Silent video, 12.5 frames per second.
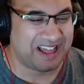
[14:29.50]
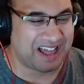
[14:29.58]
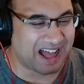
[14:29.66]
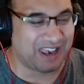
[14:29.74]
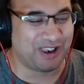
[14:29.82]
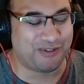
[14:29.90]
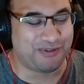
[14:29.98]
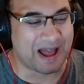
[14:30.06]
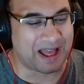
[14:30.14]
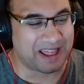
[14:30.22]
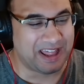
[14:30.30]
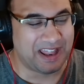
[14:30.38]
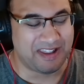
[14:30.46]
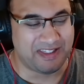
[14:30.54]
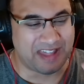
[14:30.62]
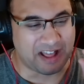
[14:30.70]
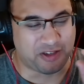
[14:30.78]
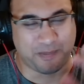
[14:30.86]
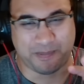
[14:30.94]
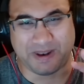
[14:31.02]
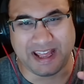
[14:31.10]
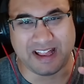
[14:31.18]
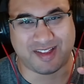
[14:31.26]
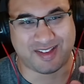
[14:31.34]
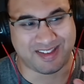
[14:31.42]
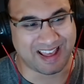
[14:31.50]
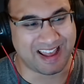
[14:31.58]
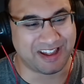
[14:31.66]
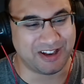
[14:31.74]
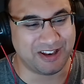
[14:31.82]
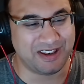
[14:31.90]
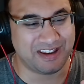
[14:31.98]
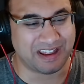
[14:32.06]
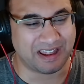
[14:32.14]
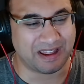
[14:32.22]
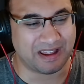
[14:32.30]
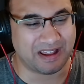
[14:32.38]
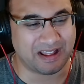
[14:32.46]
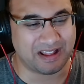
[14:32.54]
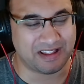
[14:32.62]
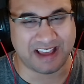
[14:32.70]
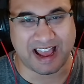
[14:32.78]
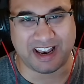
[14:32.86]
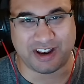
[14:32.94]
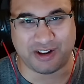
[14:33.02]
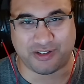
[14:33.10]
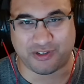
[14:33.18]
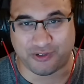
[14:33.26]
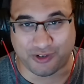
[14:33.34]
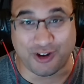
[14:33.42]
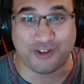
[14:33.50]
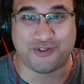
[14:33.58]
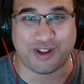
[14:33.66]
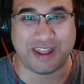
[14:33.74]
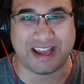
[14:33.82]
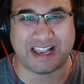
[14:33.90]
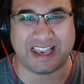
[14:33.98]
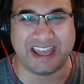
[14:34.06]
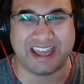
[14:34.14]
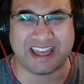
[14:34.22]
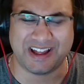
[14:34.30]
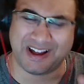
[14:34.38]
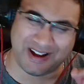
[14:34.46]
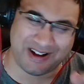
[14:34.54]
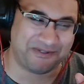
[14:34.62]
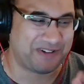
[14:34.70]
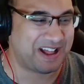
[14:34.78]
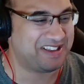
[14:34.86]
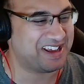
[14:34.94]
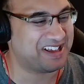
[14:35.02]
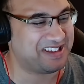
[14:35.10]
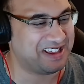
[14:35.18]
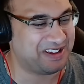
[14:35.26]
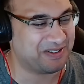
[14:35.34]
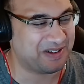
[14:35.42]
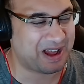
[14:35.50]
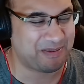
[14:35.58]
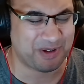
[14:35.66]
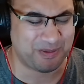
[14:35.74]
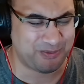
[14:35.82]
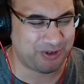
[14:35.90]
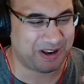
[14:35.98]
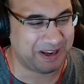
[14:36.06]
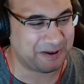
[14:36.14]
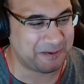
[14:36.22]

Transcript: I love that. That split second silence just for the click. Fantastic. Absolutely brilliant.